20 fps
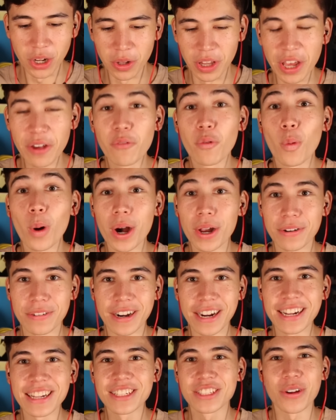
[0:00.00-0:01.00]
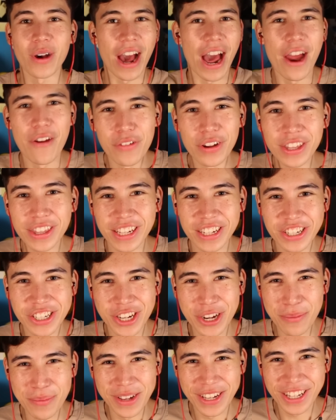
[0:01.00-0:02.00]
So they've won, right? So everything
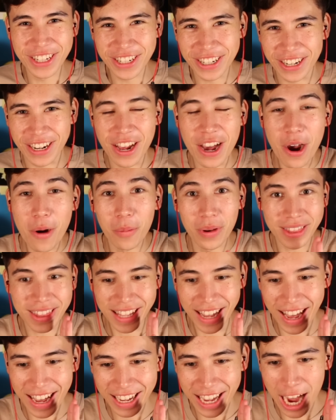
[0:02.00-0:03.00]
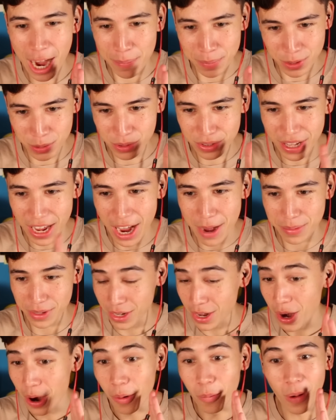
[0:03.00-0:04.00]
should be good. What the heck happens with
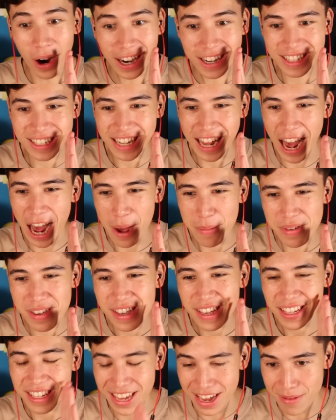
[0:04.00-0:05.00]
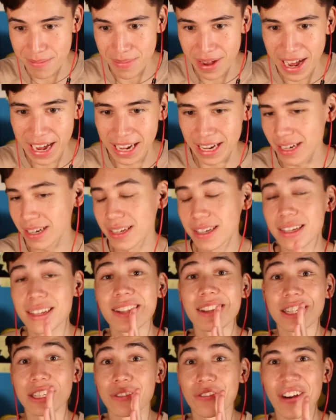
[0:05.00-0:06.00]
Abby? Why does Abby get mad?
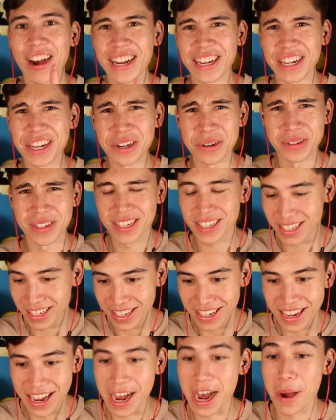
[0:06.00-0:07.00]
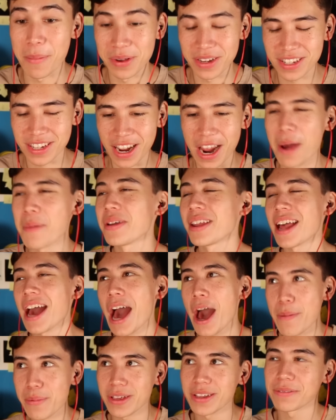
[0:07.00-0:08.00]
Let's find out. I'm excited. I mean,
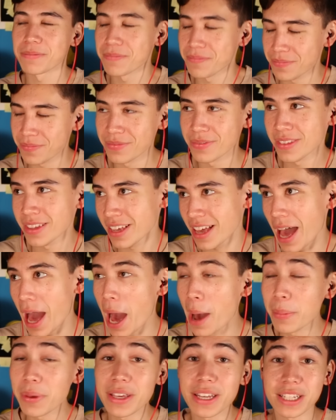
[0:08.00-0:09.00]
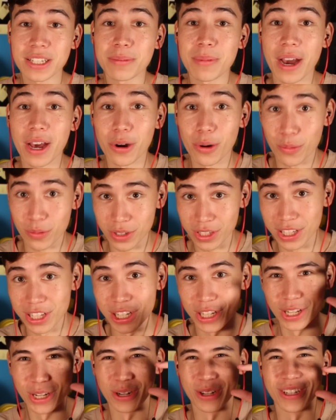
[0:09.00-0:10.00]
Abby gets mad over the
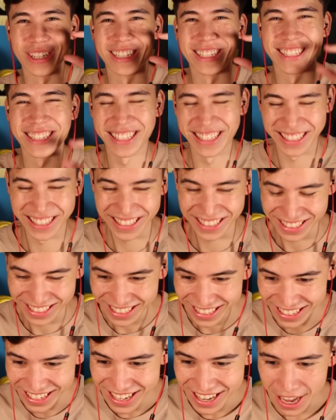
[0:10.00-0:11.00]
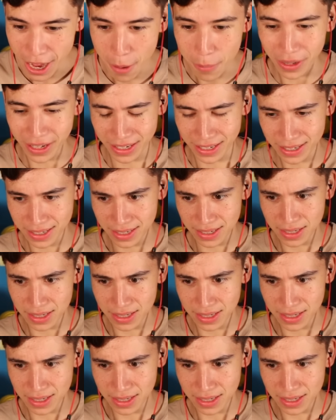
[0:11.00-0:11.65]
littlest things. Play.